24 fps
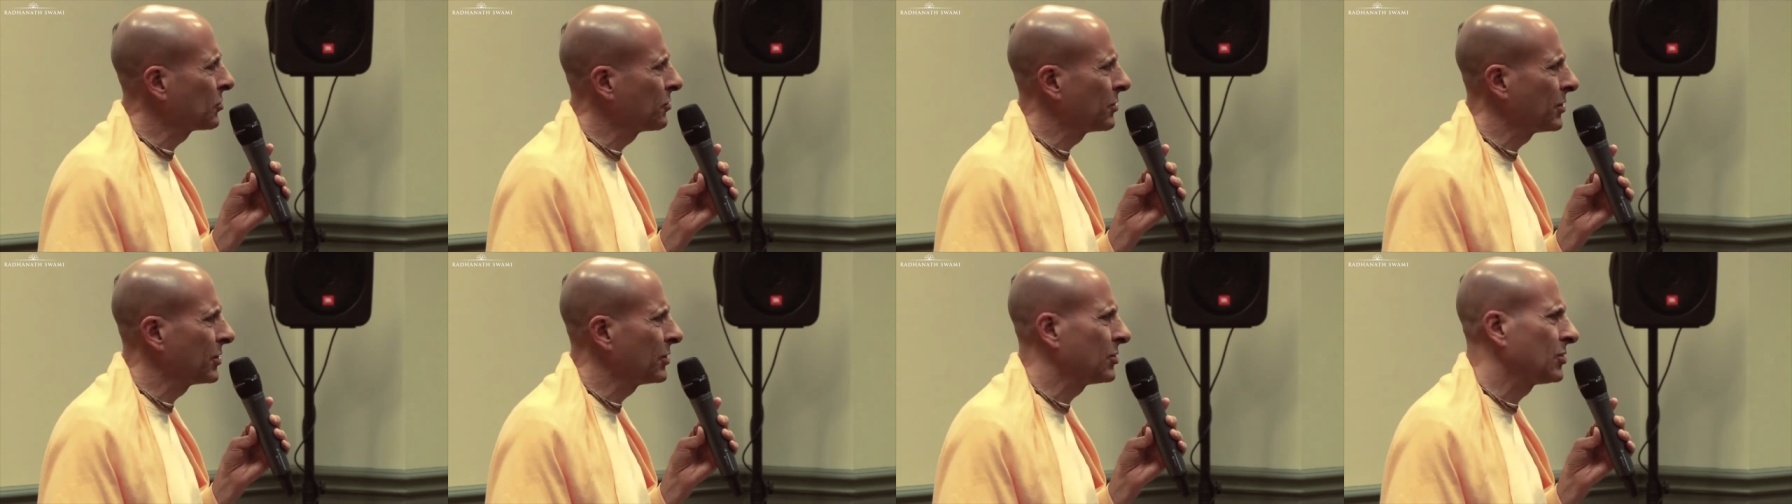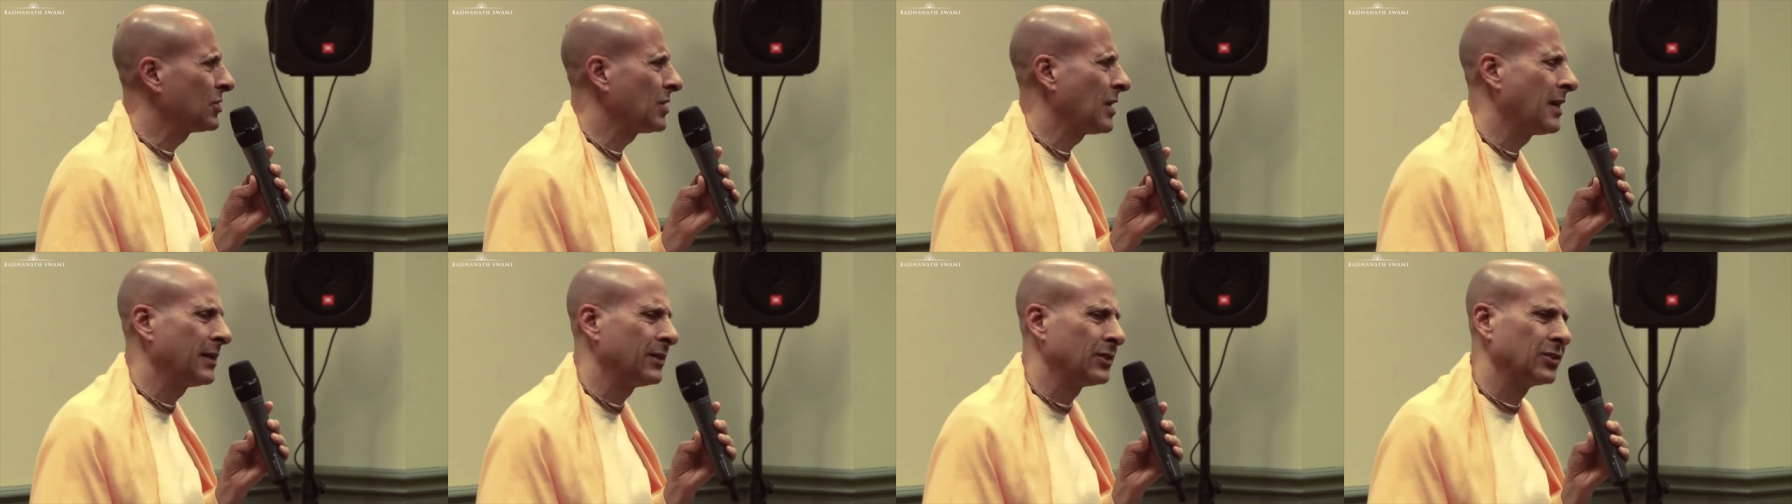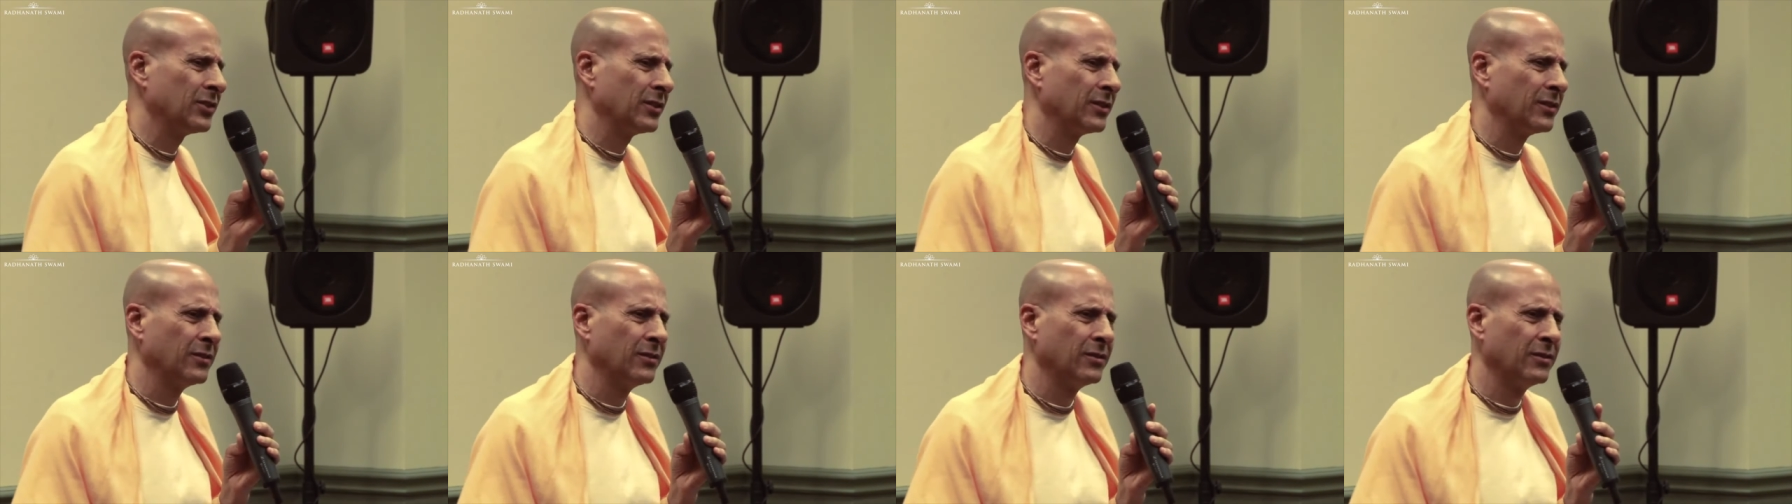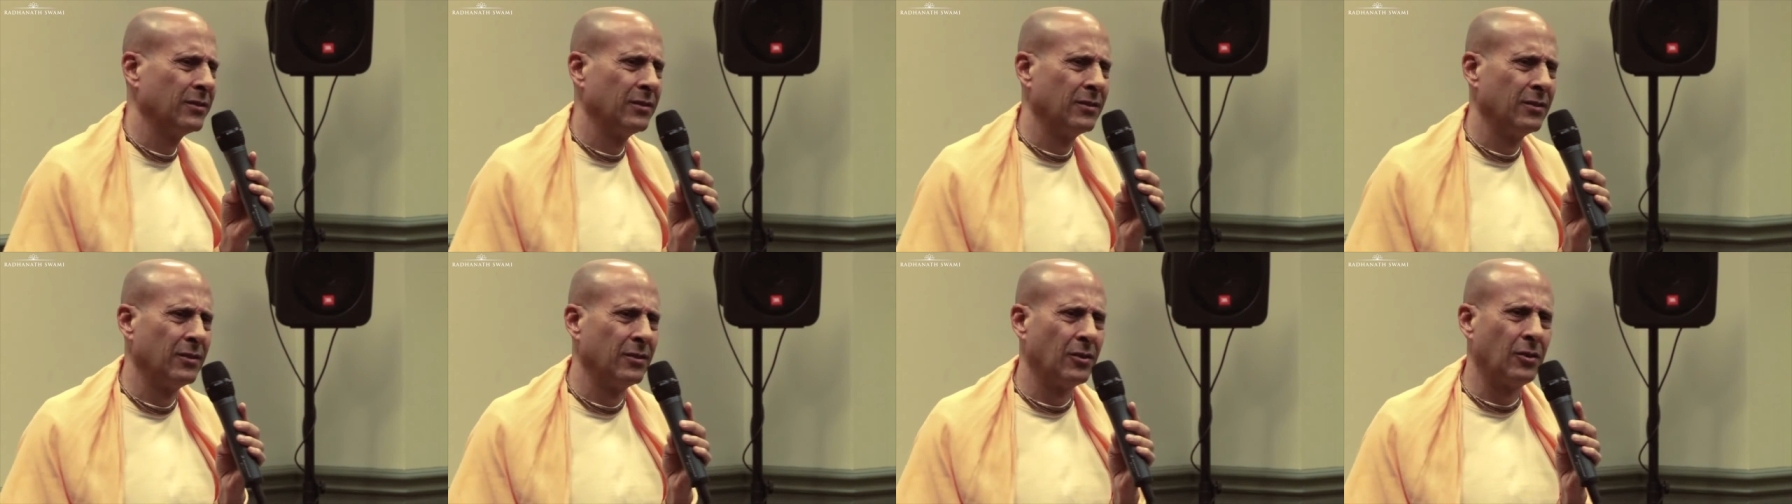criticizing
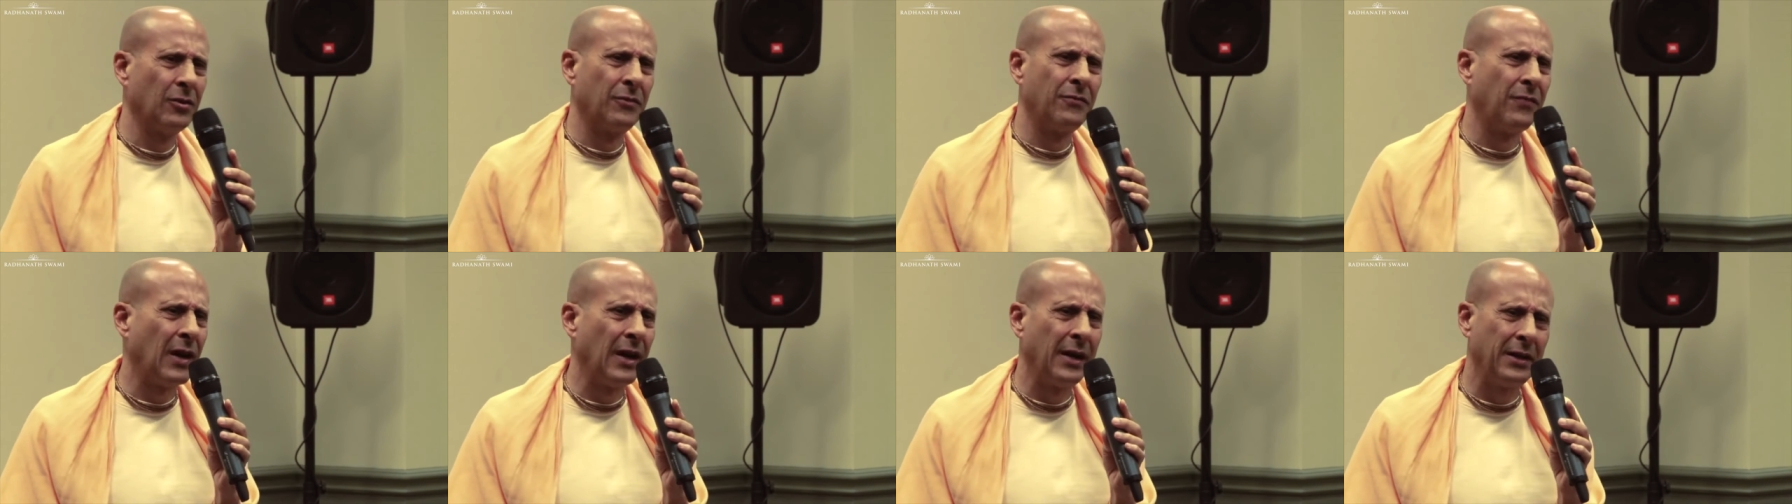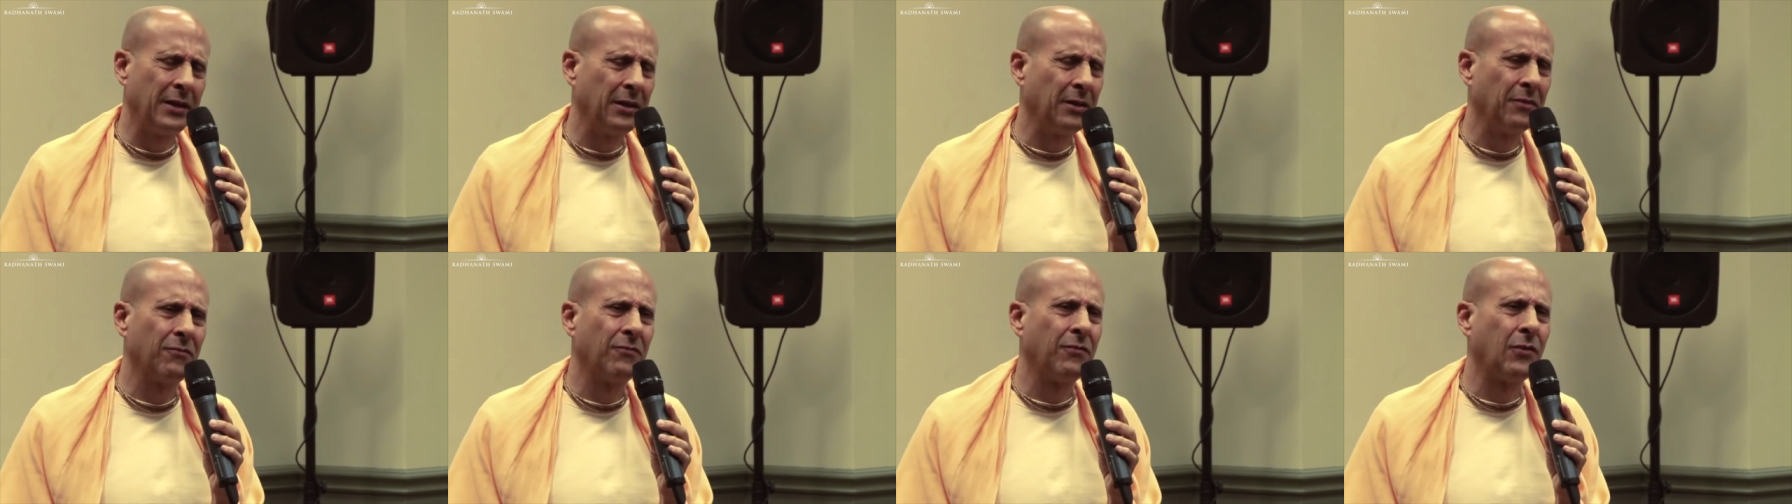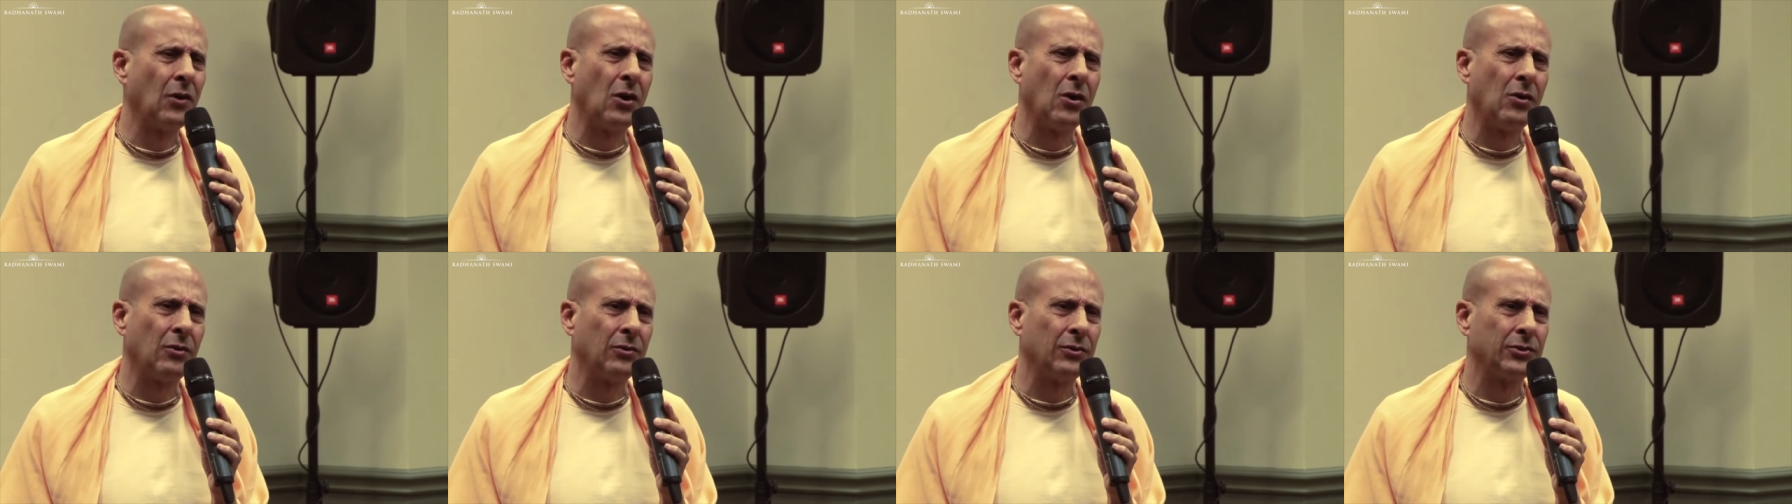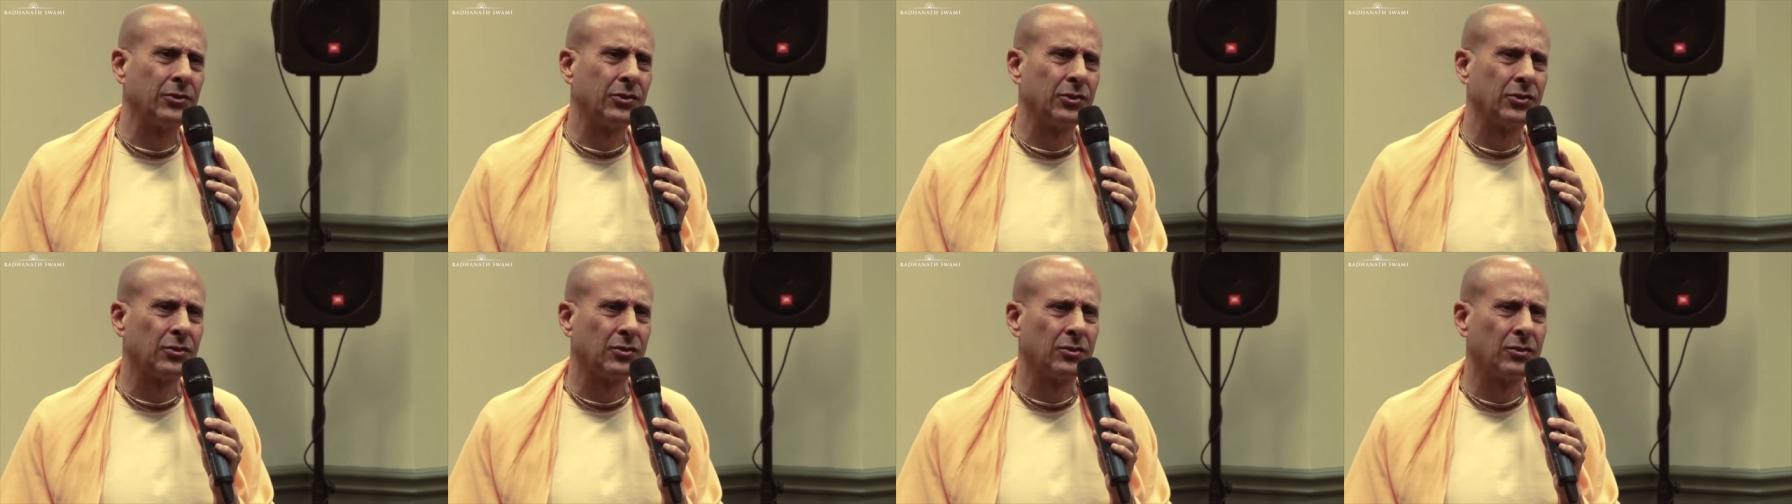or finding
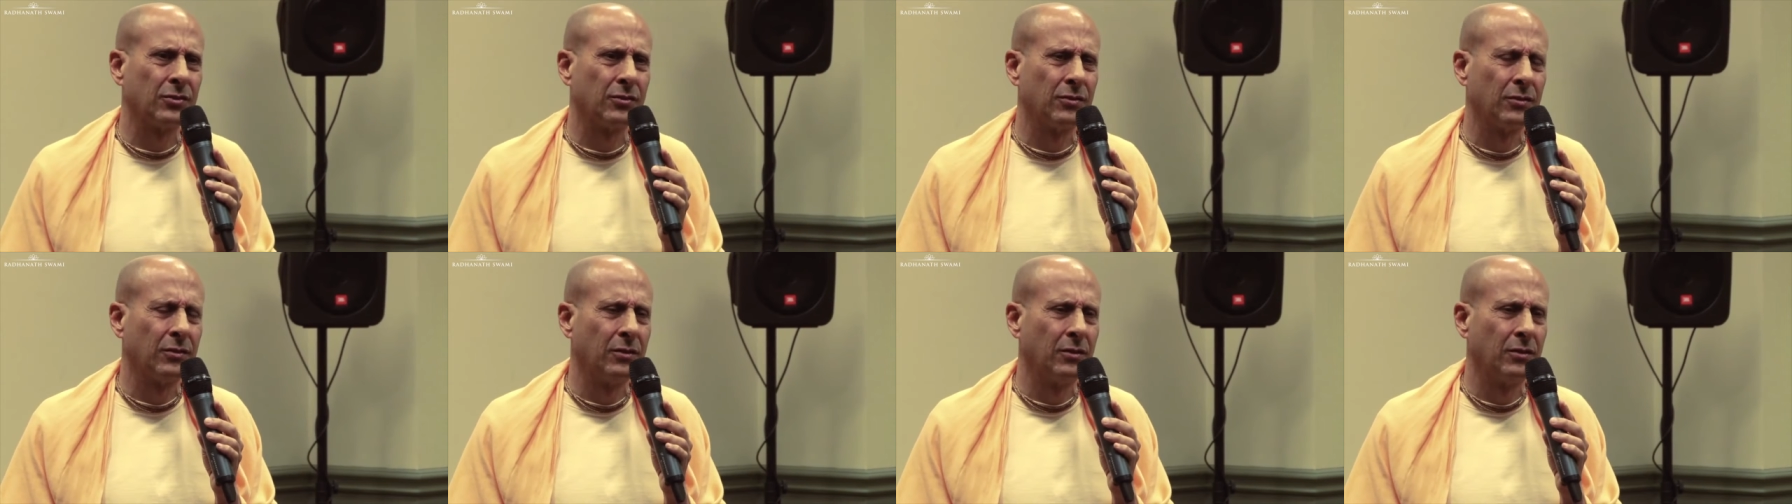faults.